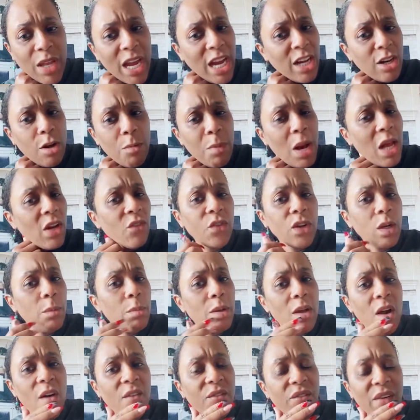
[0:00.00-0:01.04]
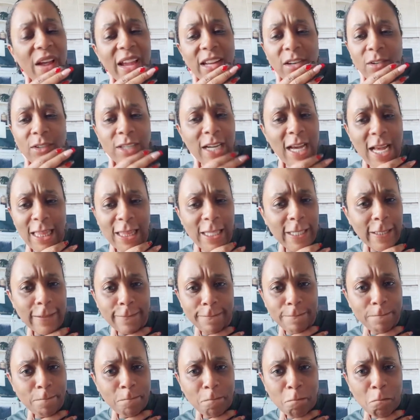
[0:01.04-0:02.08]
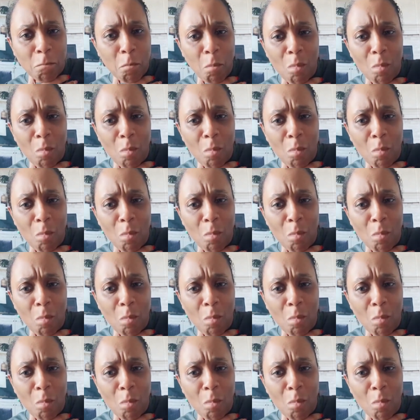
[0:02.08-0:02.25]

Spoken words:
Ain't nobody finna be on fatal nothing.